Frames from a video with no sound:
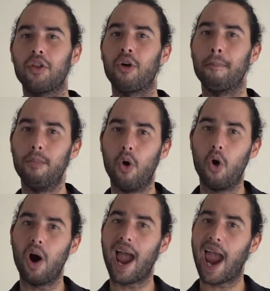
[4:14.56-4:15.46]
The
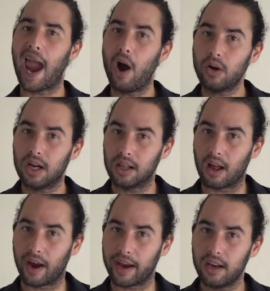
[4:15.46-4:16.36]
more
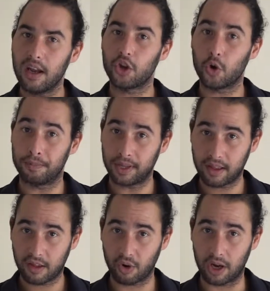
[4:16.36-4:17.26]
alkaline your
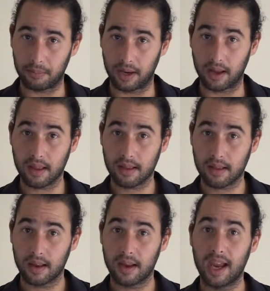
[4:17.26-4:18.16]
bloodstream is,